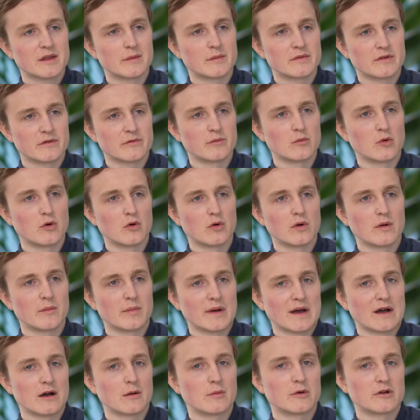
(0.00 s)
themes of more
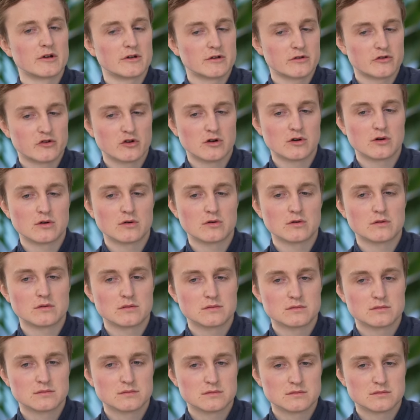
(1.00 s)
empowerment,
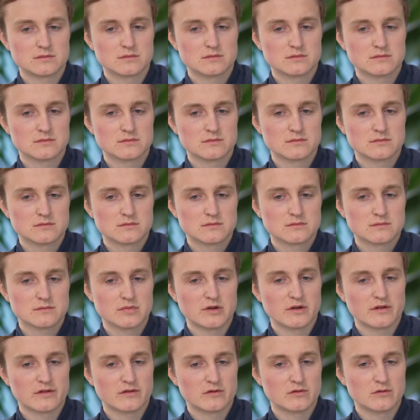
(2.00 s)
control,
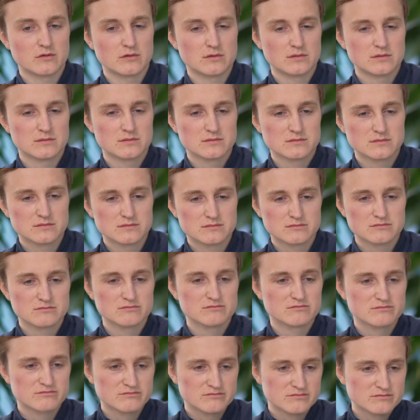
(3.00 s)
personal,
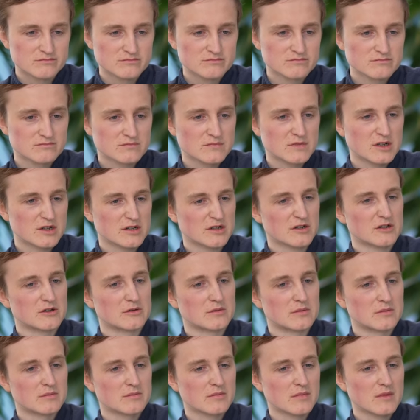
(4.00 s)
I don't
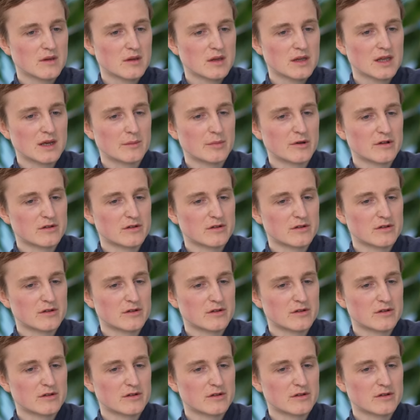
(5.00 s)
know. Yeah,